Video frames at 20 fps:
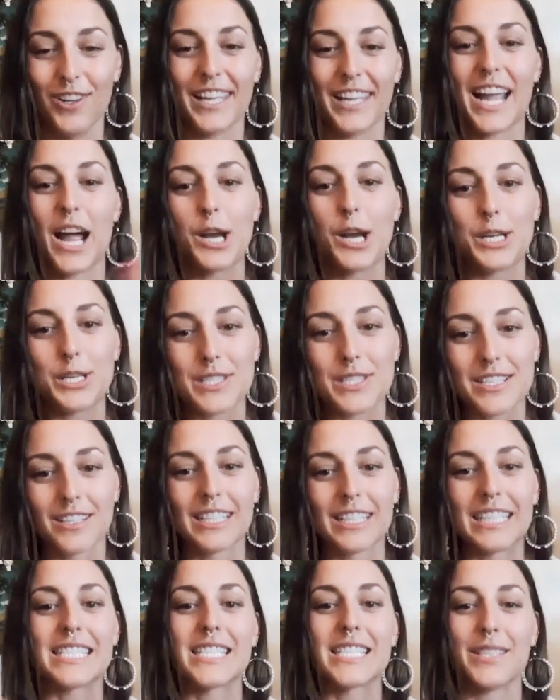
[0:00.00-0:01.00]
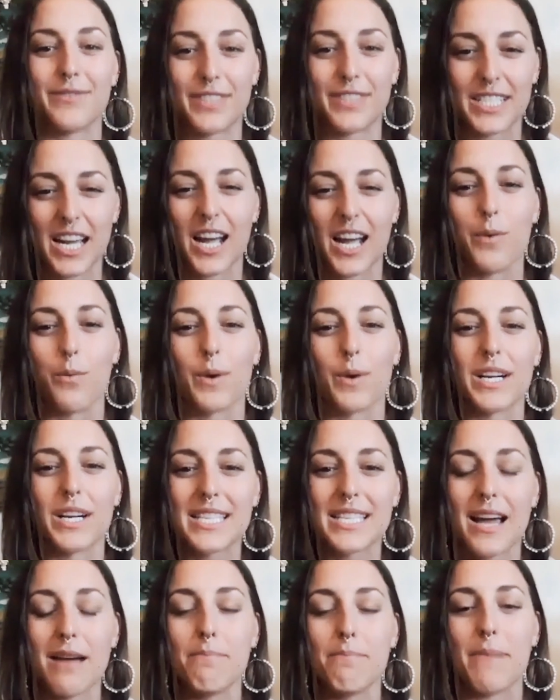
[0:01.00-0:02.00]
Like, how do you still get stuff done? What does
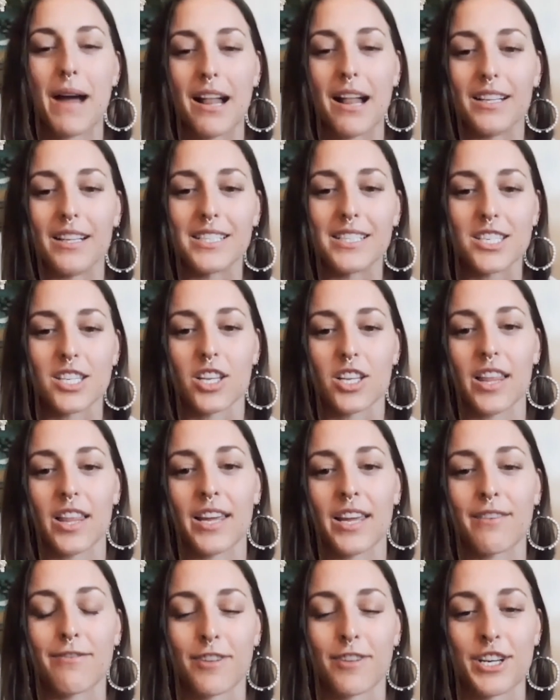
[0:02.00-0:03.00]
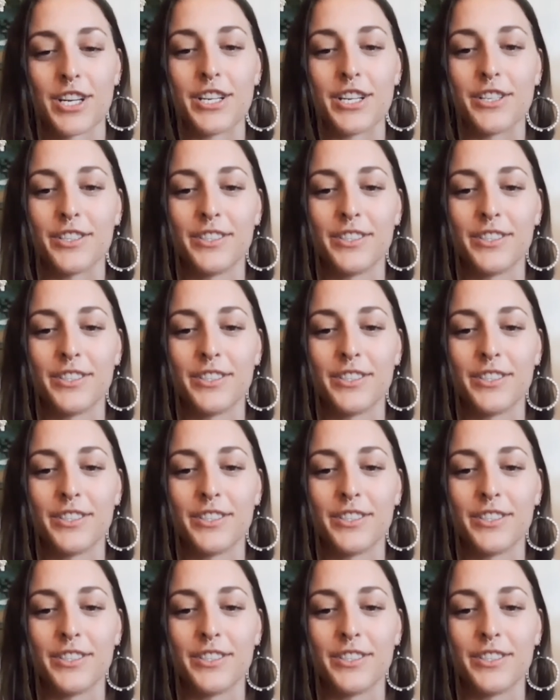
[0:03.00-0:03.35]
that balance look like for you?